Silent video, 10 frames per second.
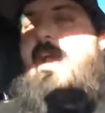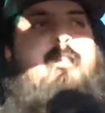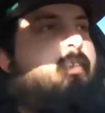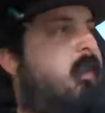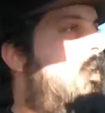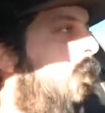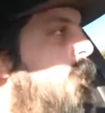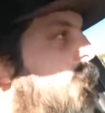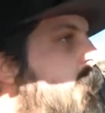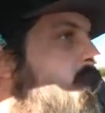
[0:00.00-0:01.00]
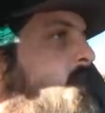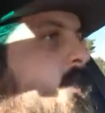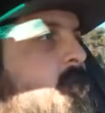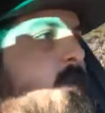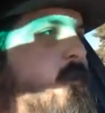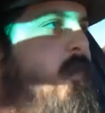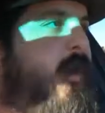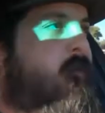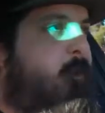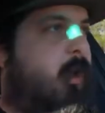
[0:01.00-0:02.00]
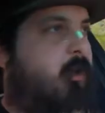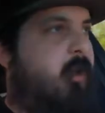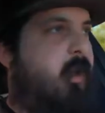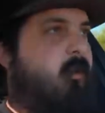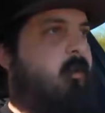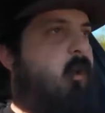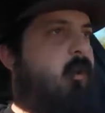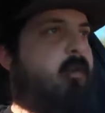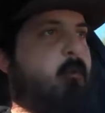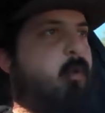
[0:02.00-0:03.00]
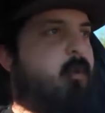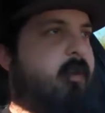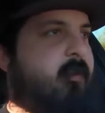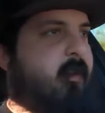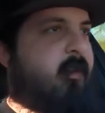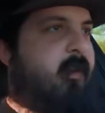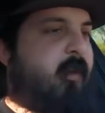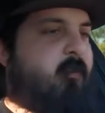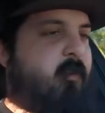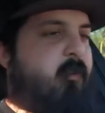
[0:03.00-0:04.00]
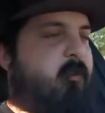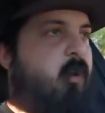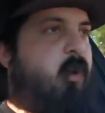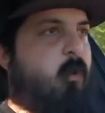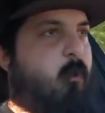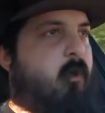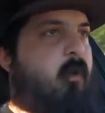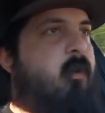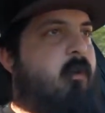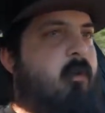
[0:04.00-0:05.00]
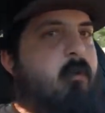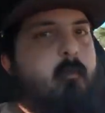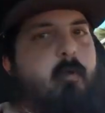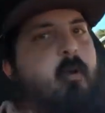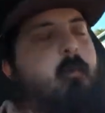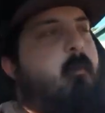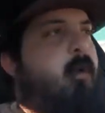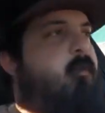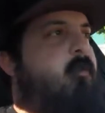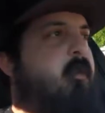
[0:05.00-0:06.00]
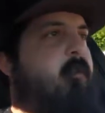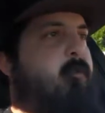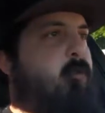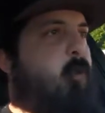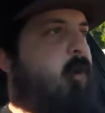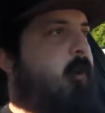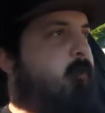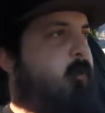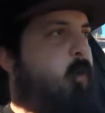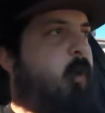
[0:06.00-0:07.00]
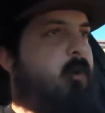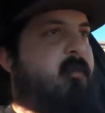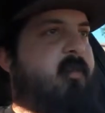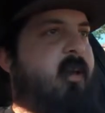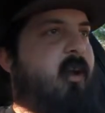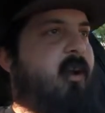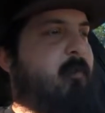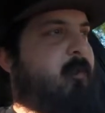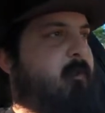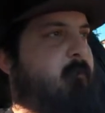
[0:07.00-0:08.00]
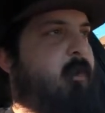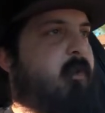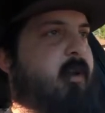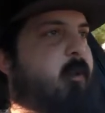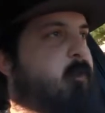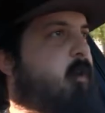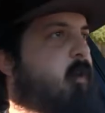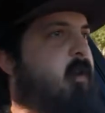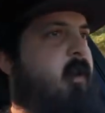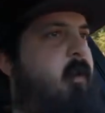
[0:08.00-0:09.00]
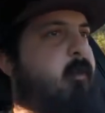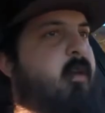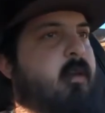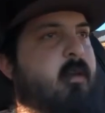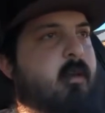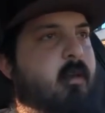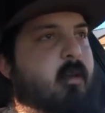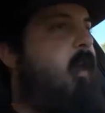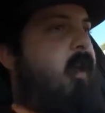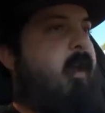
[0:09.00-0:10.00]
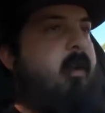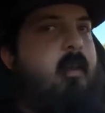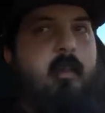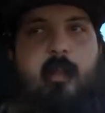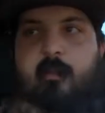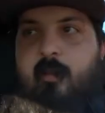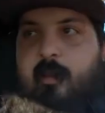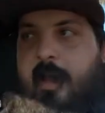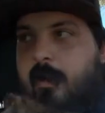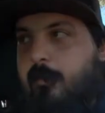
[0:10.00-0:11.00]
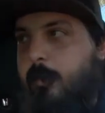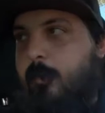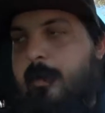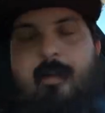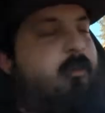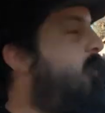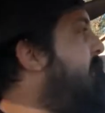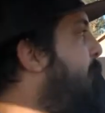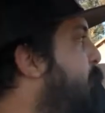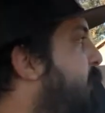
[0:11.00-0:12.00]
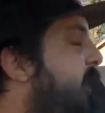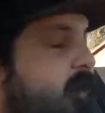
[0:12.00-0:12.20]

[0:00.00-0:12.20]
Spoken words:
as the drive belt and all the pulleys and tensioners all were pretty much destroyed from the oil sitting on them and building up, gunking up. And they took care of it. We ran into a lot more